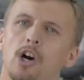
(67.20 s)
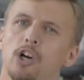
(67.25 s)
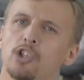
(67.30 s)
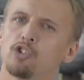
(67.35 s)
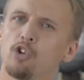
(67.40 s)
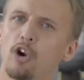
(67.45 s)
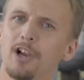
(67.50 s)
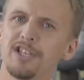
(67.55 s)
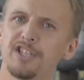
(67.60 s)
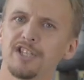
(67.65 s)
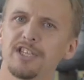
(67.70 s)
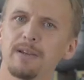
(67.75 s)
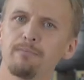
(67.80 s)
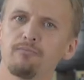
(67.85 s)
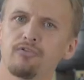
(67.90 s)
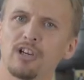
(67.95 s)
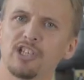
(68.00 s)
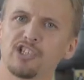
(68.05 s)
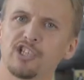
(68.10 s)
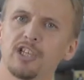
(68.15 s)
Dry steam
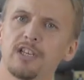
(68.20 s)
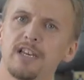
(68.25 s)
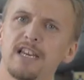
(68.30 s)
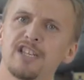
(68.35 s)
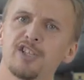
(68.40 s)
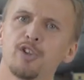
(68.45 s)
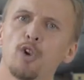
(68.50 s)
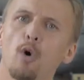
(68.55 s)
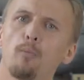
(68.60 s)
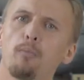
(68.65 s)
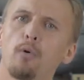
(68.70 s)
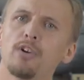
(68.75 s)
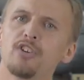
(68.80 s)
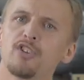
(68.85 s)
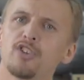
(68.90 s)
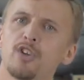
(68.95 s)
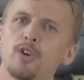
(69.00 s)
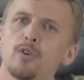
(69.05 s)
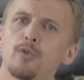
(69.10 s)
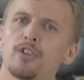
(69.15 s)
pressure is 0.2
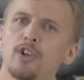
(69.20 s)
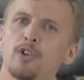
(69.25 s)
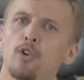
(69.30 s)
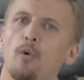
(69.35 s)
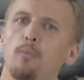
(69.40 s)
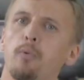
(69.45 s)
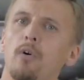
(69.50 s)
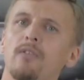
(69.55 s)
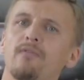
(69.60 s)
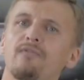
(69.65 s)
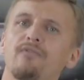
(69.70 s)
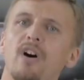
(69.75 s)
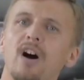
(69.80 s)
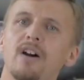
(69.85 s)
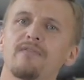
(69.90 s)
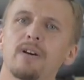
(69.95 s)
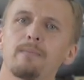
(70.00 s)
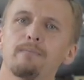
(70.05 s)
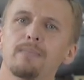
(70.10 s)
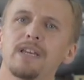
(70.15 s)
to 0.5
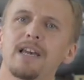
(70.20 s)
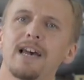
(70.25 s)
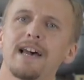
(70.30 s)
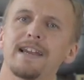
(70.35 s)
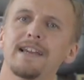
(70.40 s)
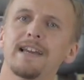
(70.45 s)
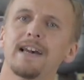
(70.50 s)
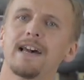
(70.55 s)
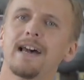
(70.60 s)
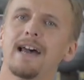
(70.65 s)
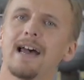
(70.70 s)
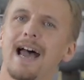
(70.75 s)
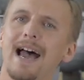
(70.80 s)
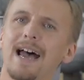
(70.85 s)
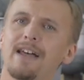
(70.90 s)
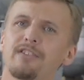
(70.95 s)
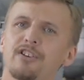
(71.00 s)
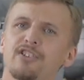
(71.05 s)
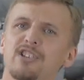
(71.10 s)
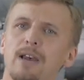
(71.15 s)
MPa
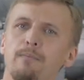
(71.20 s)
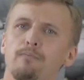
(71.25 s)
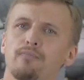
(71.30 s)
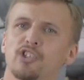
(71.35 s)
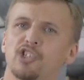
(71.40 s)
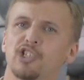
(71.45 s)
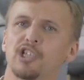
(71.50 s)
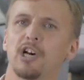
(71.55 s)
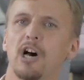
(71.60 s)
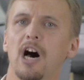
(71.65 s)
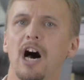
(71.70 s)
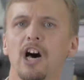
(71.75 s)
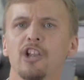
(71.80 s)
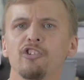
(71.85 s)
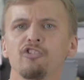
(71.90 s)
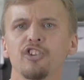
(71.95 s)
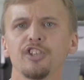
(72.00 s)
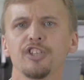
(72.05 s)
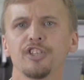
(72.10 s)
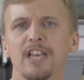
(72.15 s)
and the temperature
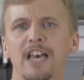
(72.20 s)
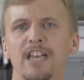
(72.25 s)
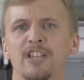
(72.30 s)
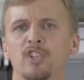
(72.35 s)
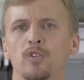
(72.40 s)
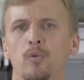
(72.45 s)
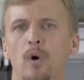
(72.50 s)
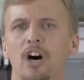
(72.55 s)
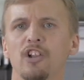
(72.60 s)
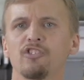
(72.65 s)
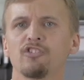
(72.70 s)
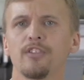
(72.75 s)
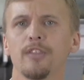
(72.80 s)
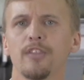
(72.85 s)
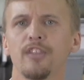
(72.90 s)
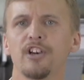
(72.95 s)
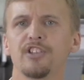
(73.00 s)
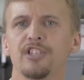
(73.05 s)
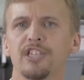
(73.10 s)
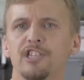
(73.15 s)
110 to
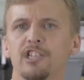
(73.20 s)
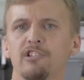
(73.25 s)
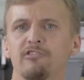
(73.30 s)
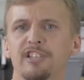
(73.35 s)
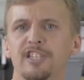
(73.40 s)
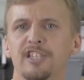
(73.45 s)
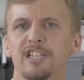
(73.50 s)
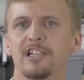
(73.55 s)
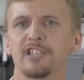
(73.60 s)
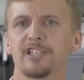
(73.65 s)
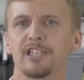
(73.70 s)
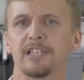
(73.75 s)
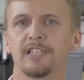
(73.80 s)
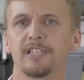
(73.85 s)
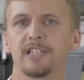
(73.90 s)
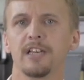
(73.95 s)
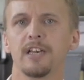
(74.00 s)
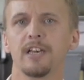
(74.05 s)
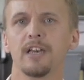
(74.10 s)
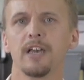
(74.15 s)
130 degrees
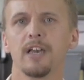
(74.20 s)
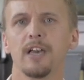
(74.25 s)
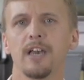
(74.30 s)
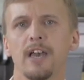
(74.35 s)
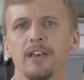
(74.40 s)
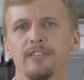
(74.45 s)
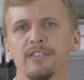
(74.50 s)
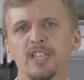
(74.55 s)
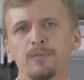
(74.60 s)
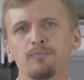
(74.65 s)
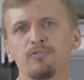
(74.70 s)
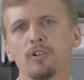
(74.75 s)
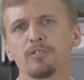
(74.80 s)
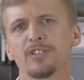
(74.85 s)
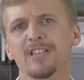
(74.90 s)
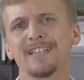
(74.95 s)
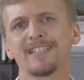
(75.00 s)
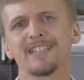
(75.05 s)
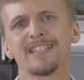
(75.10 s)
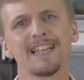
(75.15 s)
Celsius. This
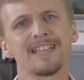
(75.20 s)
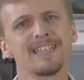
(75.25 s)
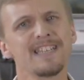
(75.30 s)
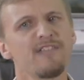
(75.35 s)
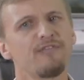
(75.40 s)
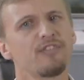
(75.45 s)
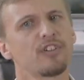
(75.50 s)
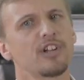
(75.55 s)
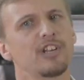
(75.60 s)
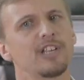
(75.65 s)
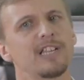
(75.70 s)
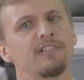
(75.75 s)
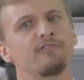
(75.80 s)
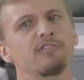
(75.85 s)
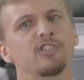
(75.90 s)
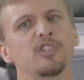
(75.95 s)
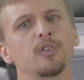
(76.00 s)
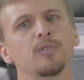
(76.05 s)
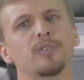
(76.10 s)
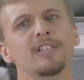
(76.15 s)
process significantly
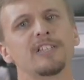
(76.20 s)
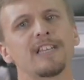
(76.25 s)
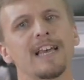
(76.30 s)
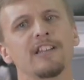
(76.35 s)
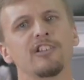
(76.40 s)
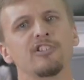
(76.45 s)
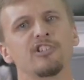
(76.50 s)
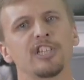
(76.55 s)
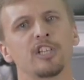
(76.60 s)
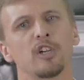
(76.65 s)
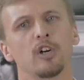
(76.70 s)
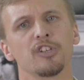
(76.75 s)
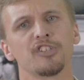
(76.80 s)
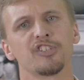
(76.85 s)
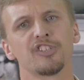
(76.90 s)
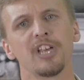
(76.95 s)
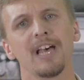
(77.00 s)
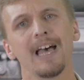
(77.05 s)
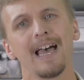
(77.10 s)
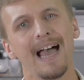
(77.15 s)
reduces energy
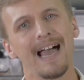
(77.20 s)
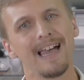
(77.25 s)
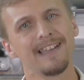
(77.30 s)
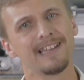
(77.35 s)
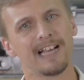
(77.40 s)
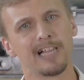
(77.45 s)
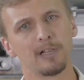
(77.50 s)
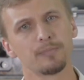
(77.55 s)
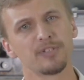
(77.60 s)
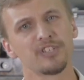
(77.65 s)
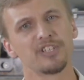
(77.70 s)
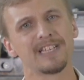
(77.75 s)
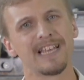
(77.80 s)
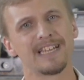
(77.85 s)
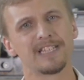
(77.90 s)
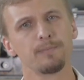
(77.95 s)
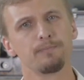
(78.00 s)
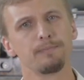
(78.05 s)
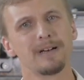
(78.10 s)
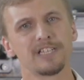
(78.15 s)
costs and helps to
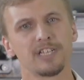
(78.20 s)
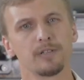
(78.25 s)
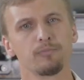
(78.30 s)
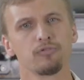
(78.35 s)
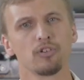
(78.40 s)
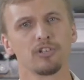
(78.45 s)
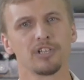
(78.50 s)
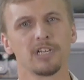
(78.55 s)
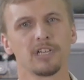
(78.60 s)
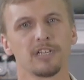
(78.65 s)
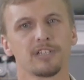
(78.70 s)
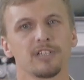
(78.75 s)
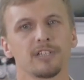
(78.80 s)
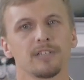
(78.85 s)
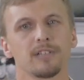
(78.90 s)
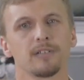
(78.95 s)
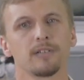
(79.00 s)
get a better product.